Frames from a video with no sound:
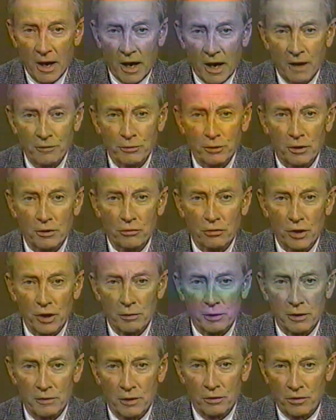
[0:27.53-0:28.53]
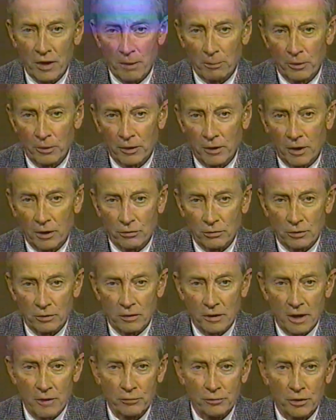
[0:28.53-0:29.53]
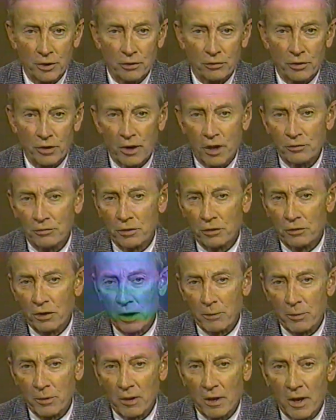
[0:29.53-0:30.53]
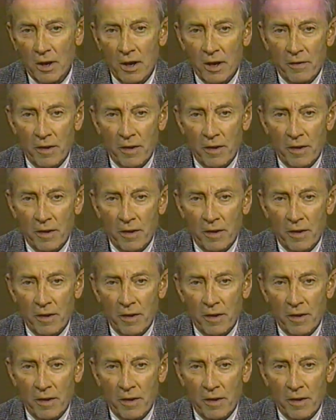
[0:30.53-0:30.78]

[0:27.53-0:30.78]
After considering this application, the FCC has determined